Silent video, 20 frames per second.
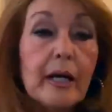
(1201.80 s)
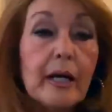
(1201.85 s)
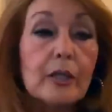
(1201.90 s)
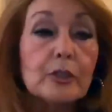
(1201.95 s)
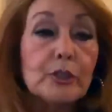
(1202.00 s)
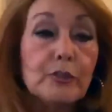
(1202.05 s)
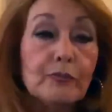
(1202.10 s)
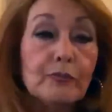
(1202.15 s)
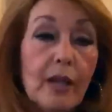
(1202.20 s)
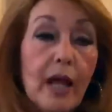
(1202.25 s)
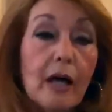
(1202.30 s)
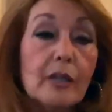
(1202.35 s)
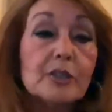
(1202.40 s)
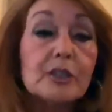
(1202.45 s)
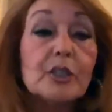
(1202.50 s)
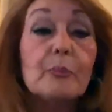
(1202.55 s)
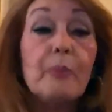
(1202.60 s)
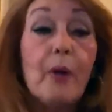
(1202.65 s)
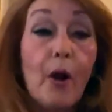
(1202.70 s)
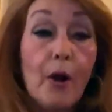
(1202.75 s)
because you've
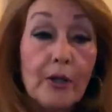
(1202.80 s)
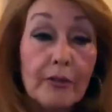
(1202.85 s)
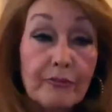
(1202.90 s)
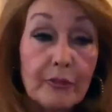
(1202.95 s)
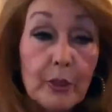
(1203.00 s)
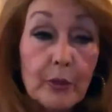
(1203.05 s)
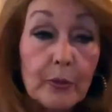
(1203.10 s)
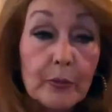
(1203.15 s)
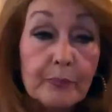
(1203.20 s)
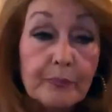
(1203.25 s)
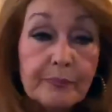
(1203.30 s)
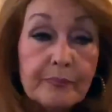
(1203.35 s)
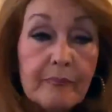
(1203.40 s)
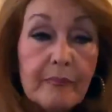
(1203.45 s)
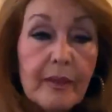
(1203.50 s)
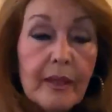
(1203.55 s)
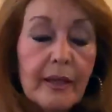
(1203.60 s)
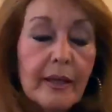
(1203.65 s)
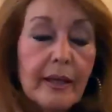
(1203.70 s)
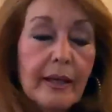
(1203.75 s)
lost a part of you.
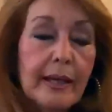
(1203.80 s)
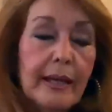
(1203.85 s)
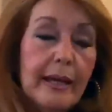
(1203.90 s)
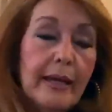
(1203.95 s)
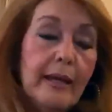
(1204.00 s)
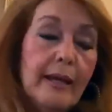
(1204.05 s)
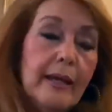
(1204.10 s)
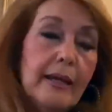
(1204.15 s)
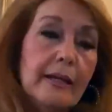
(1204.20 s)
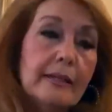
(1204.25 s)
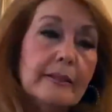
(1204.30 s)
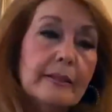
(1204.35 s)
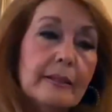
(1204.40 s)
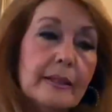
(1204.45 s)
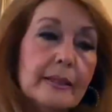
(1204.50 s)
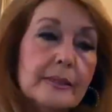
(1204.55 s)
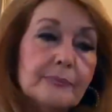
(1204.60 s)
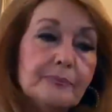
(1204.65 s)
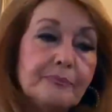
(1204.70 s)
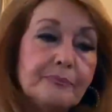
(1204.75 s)
And
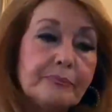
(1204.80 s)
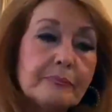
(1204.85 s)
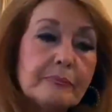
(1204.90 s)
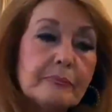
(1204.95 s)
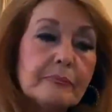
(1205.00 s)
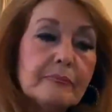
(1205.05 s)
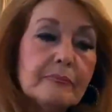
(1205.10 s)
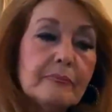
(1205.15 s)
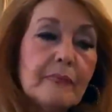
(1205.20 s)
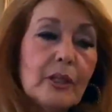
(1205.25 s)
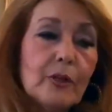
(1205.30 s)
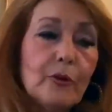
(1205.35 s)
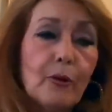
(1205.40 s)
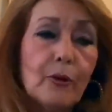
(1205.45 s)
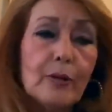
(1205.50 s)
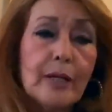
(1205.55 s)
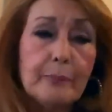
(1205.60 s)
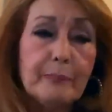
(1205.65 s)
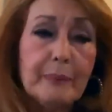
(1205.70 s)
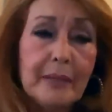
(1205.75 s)

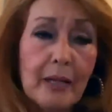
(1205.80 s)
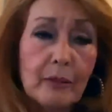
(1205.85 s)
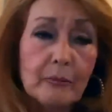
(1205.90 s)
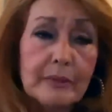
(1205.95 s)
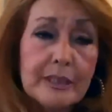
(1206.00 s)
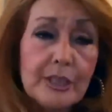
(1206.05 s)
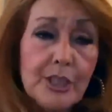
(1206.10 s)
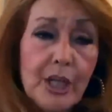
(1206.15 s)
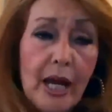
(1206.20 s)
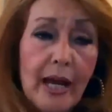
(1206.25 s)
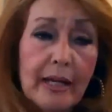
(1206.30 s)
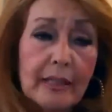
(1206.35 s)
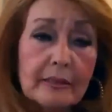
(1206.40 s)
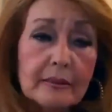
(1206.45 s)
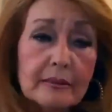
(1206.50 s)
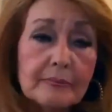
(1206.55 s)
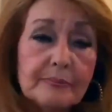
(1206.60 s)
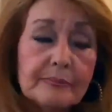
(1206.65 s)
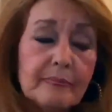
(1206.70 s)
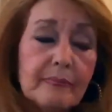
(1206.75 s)
growing up an only
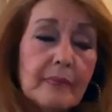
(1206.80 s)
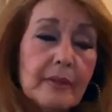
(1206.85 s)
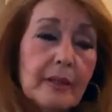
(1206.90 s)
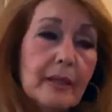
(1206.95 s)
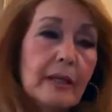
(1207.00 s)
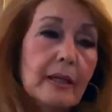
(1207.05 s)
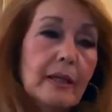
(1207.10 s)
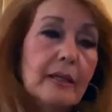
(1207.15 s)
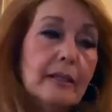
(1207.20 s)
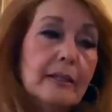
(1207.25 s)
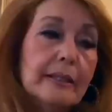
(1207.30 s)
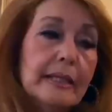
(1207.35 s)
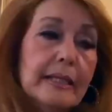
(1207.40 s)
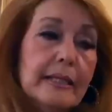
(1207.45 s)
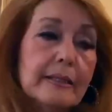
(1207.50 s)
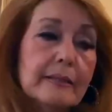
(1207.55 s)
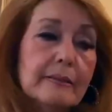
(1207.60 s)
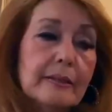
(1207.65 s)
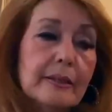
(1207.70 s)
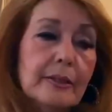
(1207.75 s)
child, and
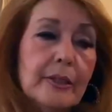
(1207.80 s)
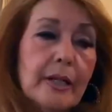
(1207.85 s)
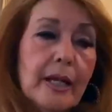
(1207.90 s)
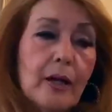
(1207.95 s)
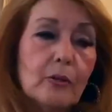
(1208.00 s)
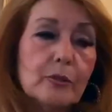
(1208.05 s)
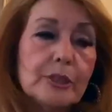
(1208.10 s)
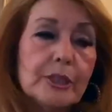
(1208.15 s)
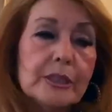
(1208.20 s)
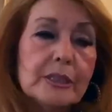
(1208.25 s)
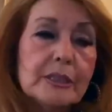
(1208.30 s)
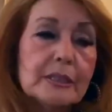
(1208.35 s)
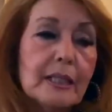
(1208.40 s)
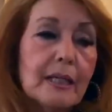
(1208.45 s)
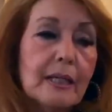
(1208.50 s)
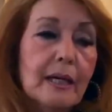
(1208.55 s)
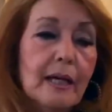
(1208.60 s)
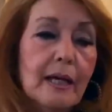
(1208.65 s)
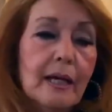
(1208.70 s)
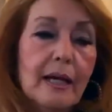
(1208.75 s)
then, you know, just,
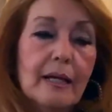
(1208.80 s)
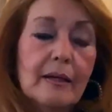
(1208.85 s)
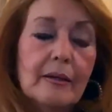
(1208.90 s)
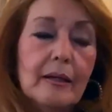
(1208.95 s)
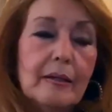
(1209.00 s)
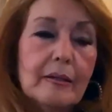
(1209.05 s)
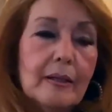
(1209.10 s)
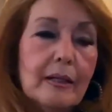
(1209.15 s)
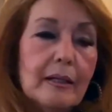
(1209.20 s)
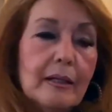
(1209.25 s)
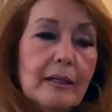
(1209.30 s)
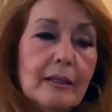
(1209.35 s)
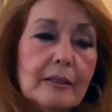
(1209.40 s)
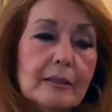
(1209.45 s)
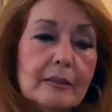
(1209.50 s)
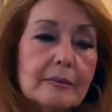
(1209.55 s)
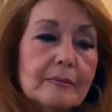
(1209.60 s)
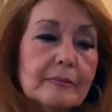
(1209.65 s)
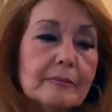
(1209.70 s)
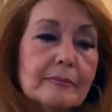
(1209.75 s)
you
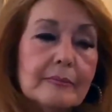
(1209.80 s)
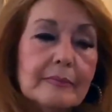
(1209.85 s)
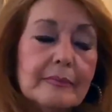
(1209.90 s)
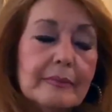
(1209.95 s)
know,